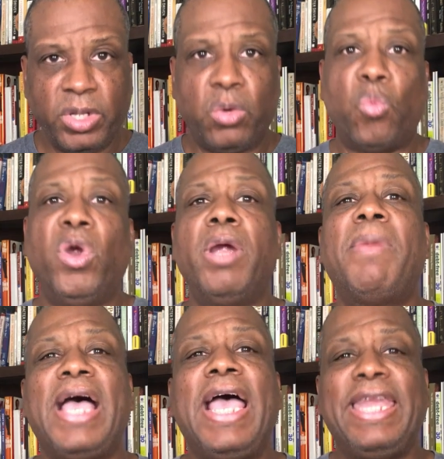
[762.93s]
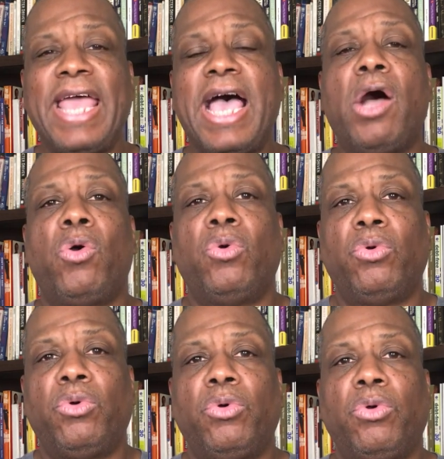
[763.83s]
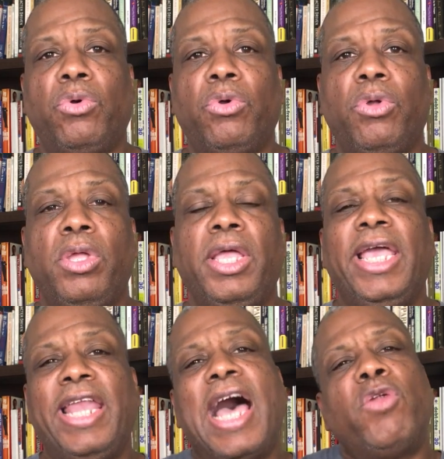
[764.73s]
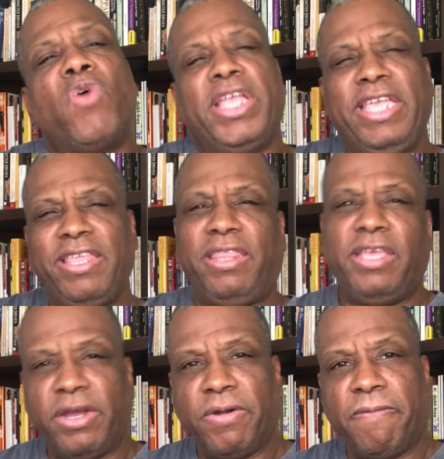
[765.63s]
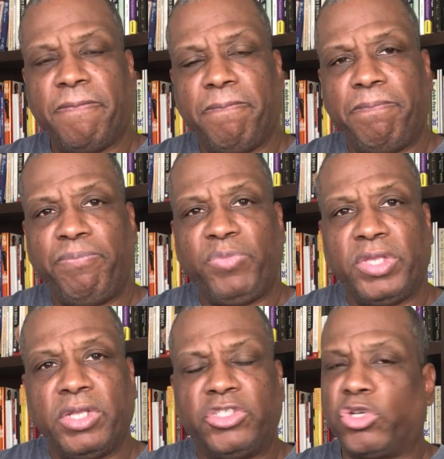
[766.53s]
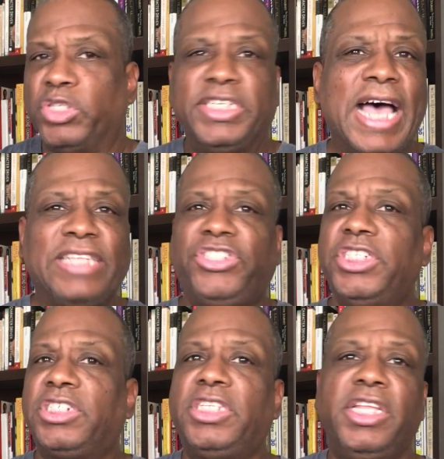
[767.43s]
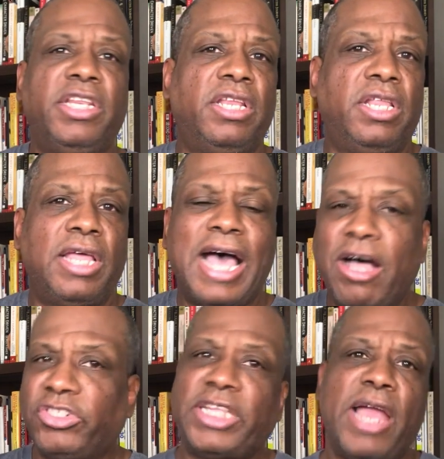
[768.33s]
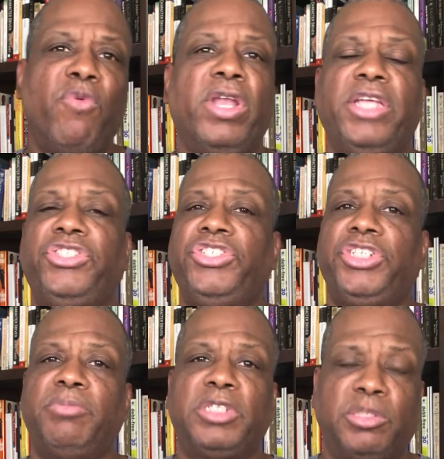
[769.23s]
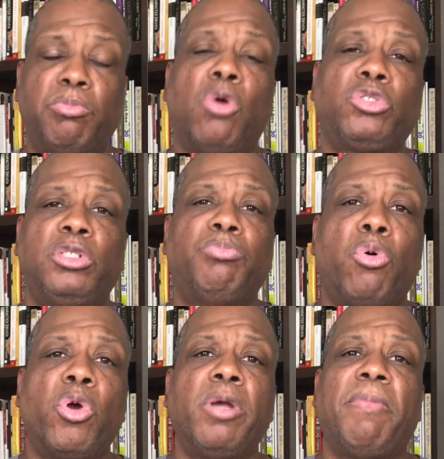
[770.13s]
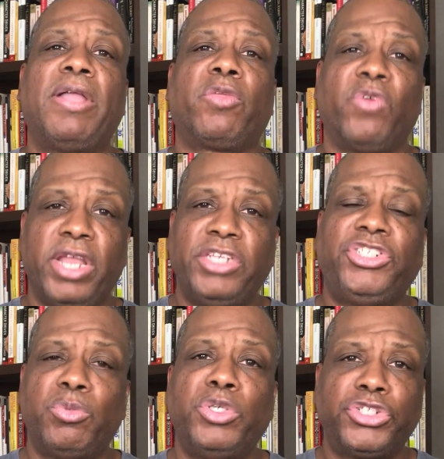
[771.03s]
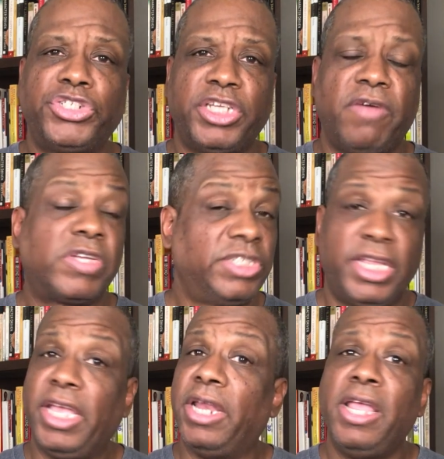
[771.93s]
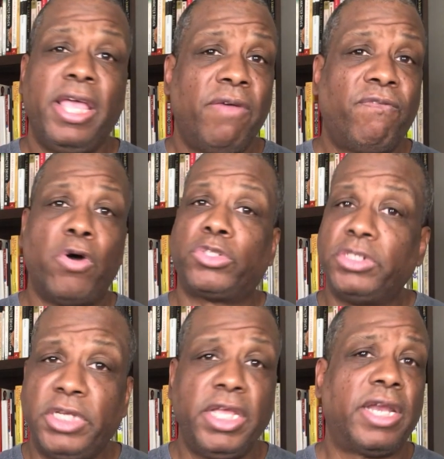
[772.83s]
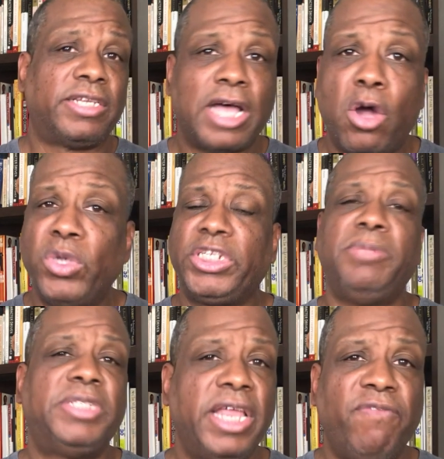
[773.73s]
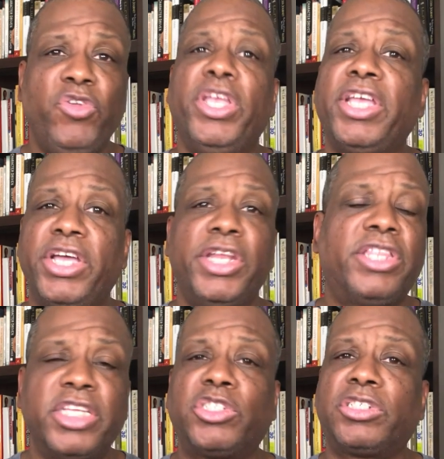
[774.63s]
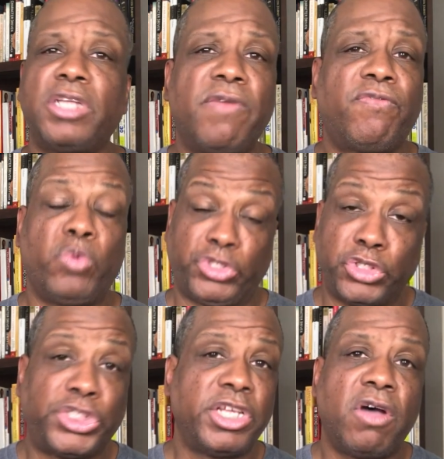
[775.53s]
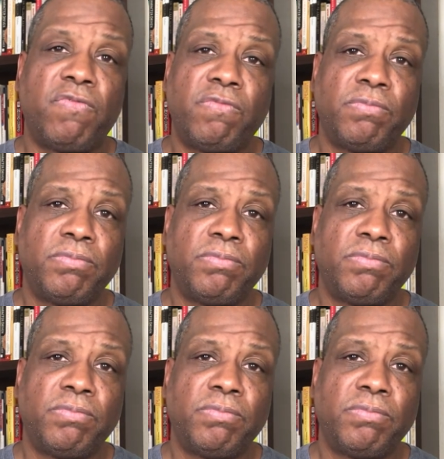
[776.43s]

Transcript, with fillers: Where am I at now? And how do I get there? So it's not just in outside relationships. It's most important about the relationship with yourself. Because again, folks, again, as I always keep saying, if you get good at this stuff with yourself,